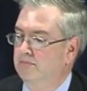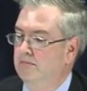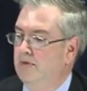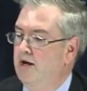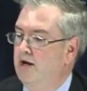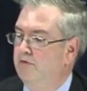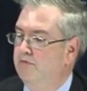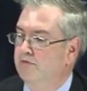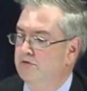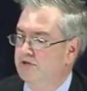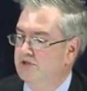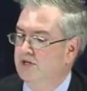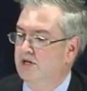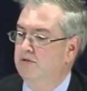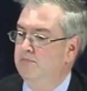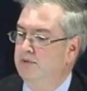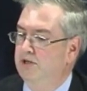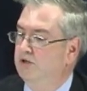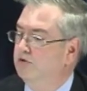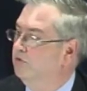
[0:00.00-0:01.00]
efforts
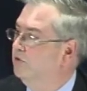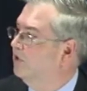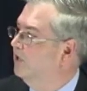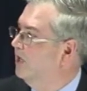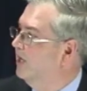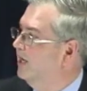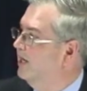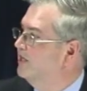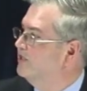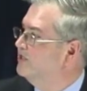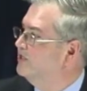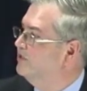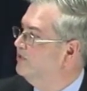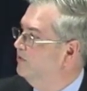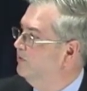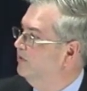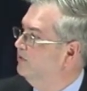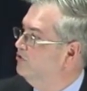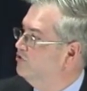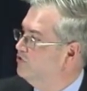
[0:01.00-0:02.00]
can be utilized
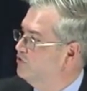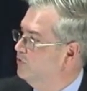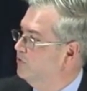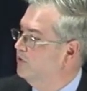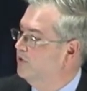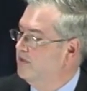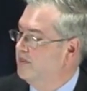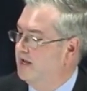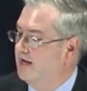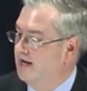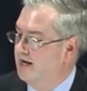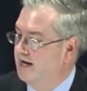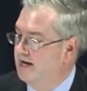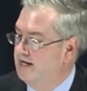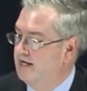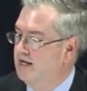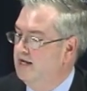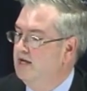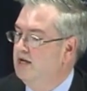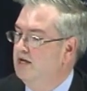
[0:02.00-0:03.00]
to ensure that
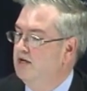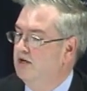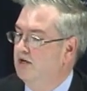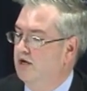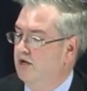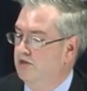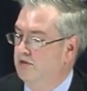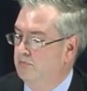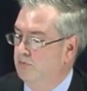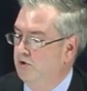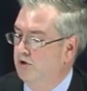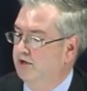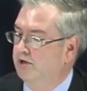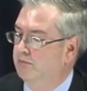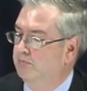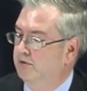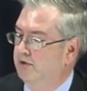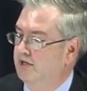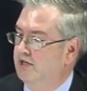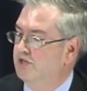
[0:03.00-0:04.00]
the
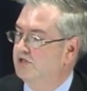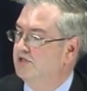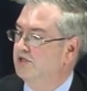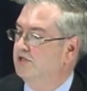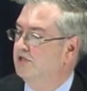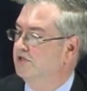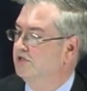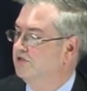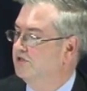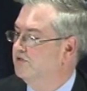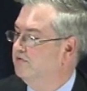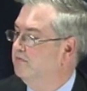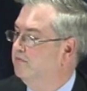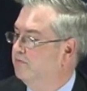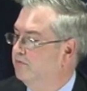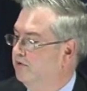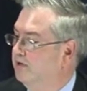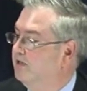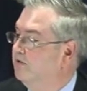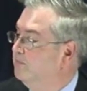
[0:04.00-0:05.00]
marketplace is
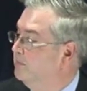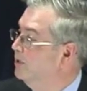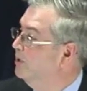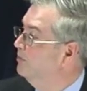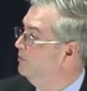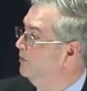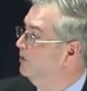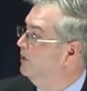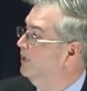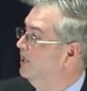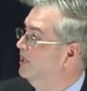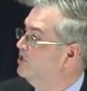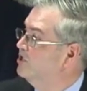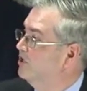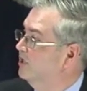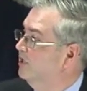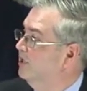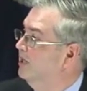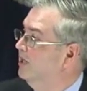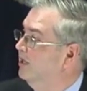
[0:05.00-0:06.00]
free of
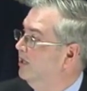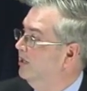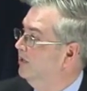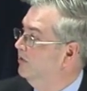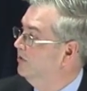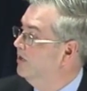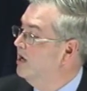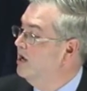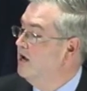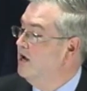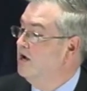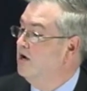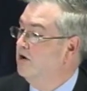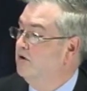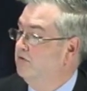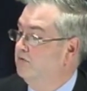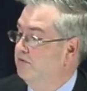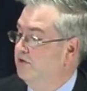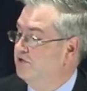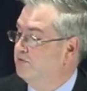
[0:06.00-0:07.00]
manipulation and
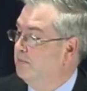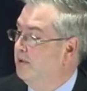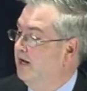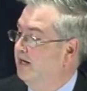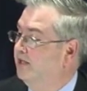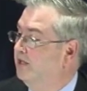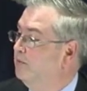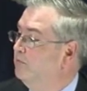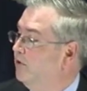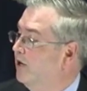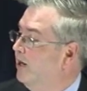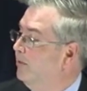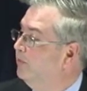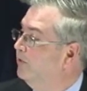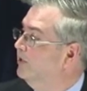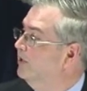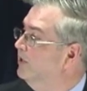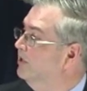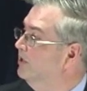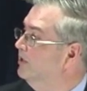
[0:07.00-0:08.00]
responding properly.